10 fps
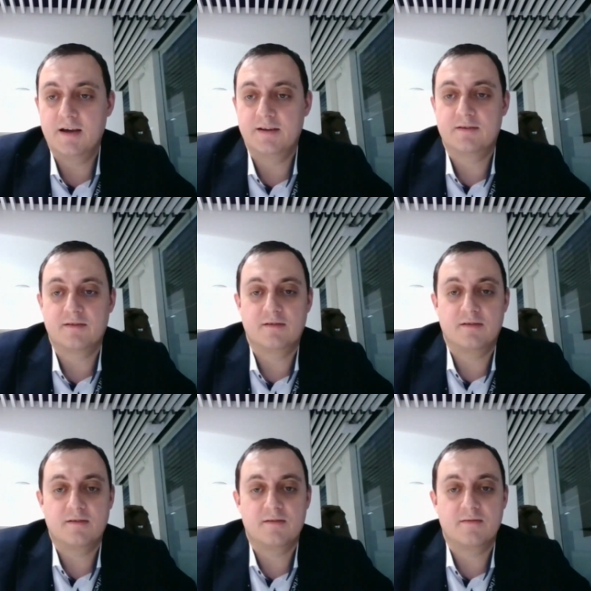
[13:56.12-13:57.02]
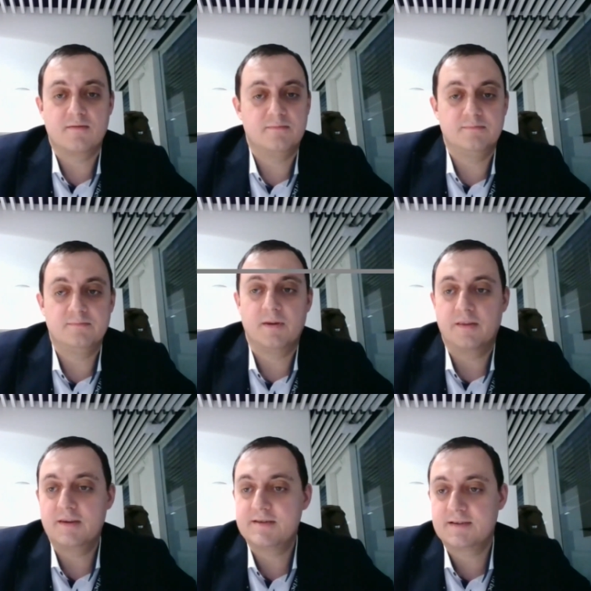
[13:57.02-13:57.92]
and uh,
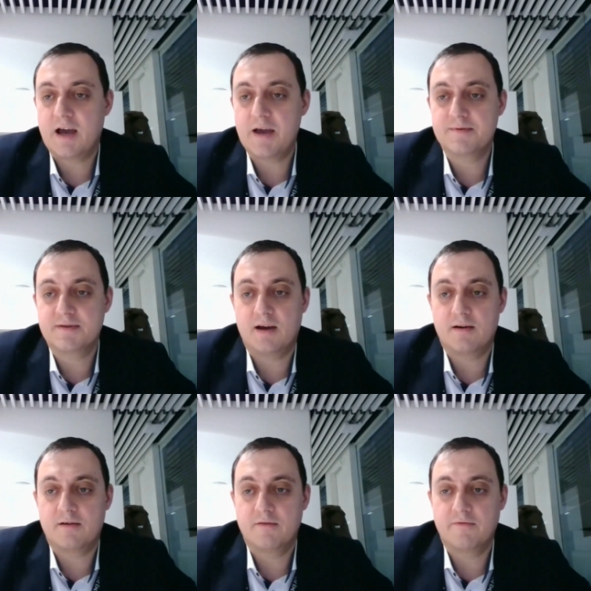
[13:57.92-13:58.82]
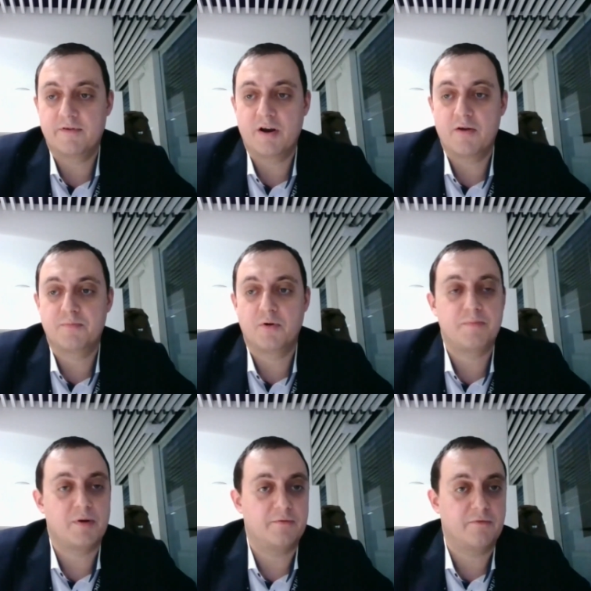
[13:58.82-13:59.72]
these types are very
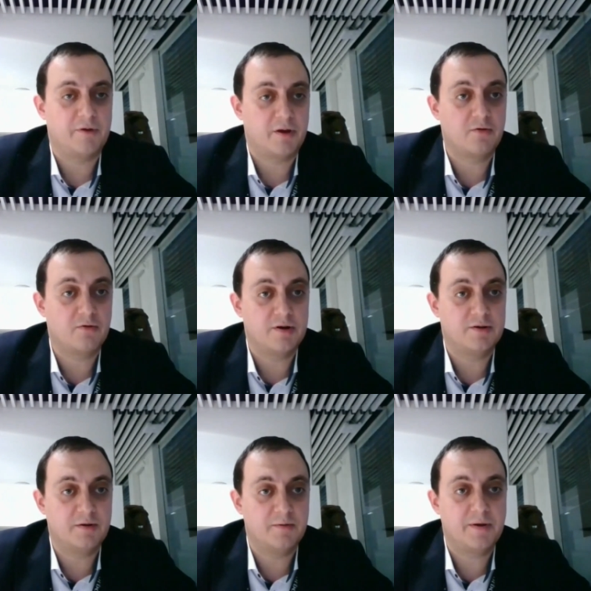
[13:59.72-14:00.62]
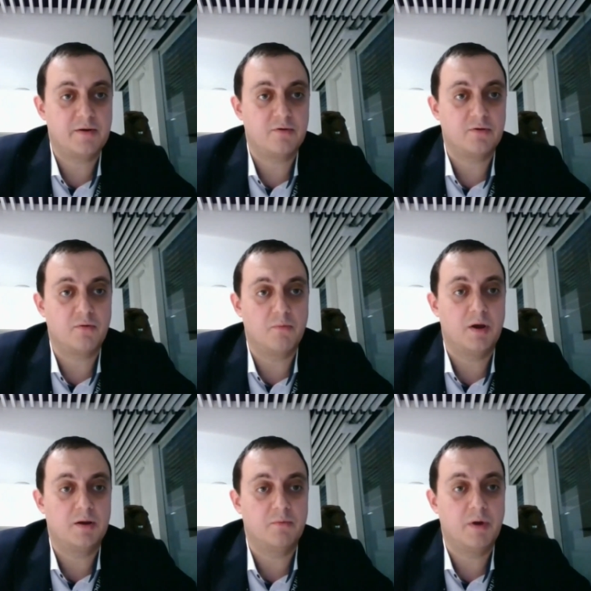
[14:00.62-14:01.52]
appropriate for the current uh, period
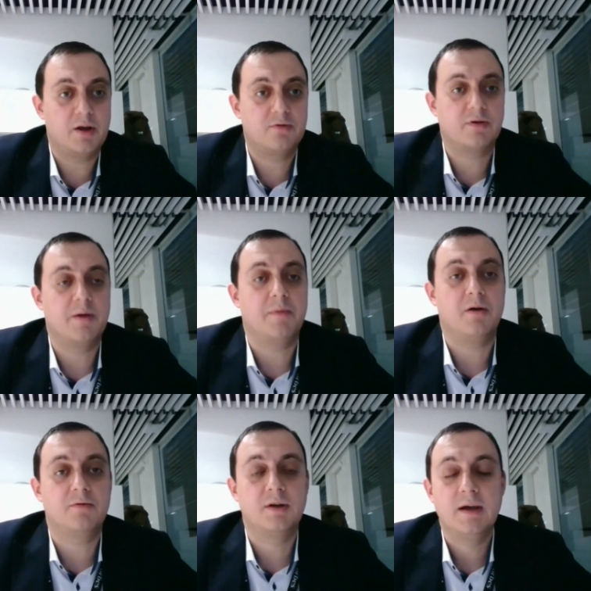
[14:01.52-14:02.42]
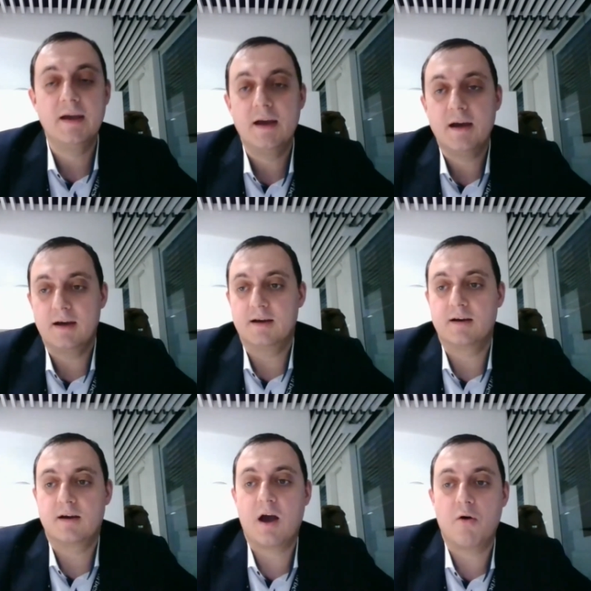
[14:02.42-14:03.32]
when we are talking about
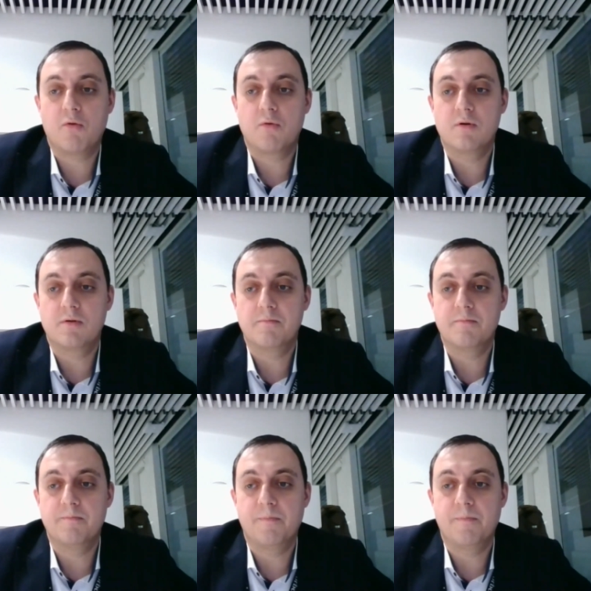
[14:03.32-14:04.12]
uh, how um,